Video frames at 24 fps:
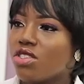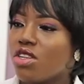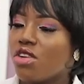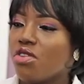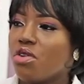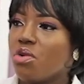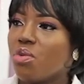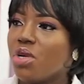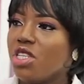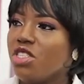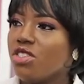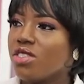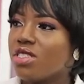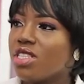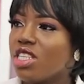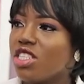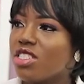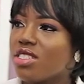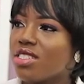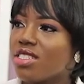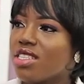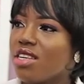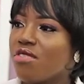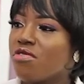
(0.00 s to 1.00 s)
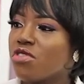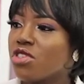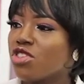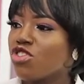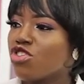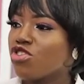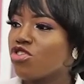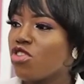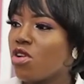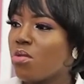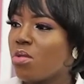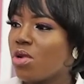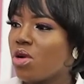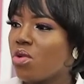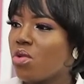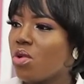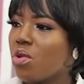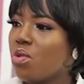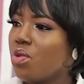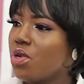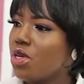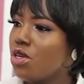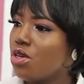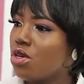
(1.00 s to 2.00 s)
Sorry, when you say several trauma, what
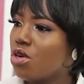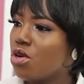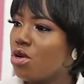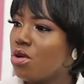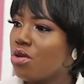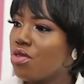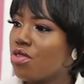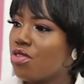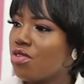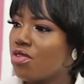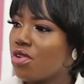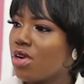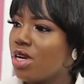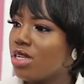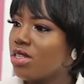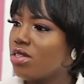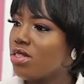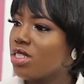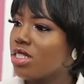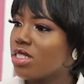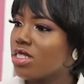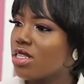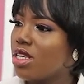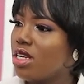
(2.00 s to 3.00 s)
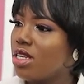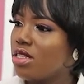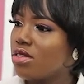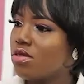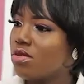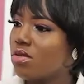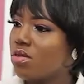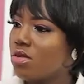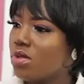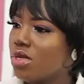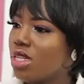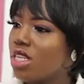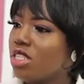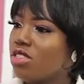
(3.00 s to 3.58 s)
were you going through? I don't understand. What